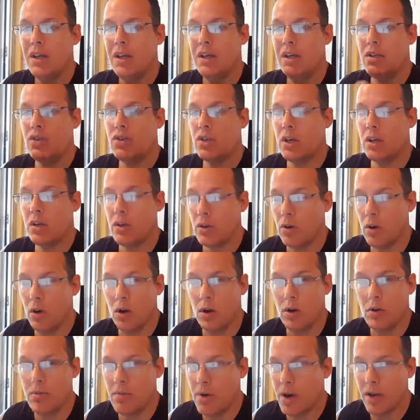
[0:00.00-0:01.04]
and check out
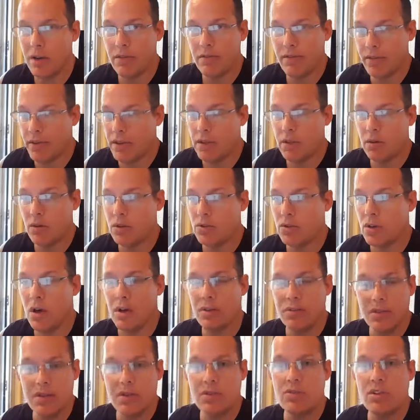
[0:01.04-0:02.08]
all my videos
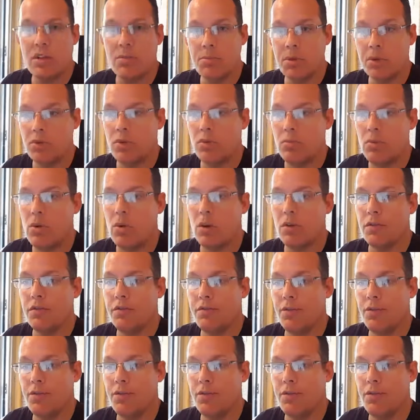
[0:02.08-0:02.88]
on these subjects and more.